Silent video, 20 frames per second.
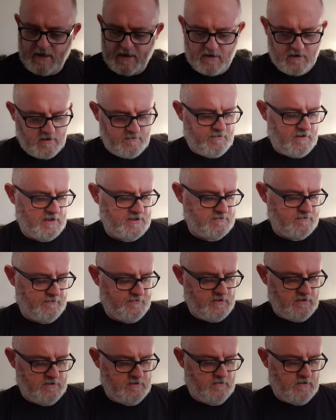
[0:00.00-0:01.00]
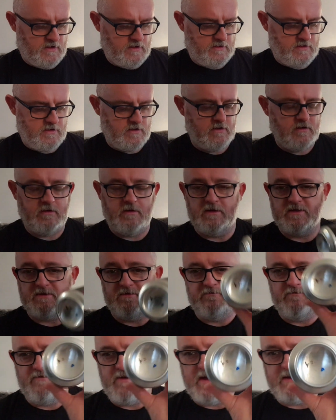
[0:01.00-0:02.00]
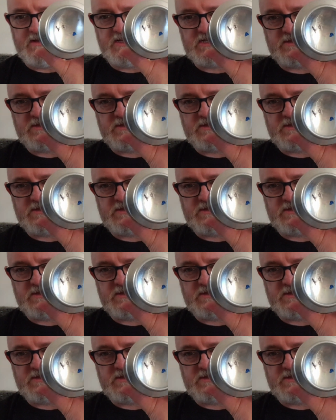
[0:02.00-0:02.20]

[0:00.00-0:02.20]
And on the bottom of the other one, it's a very